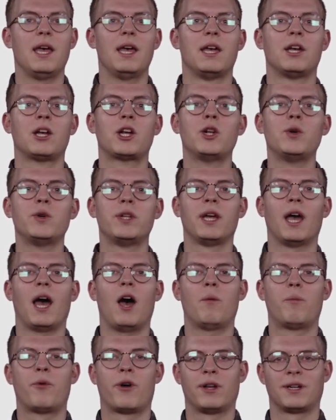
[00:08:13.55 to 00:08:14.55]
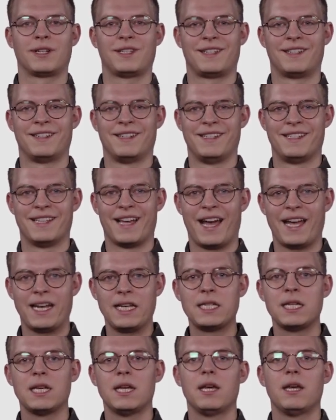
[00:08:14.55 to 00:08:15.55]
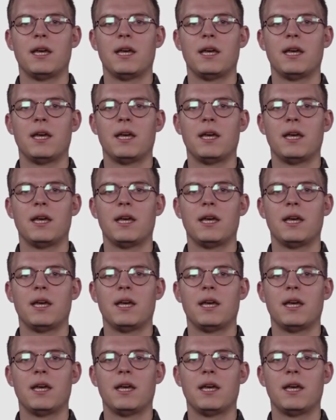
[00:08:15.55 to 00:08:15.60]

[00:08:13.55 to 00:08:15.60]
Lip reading: including how products are designed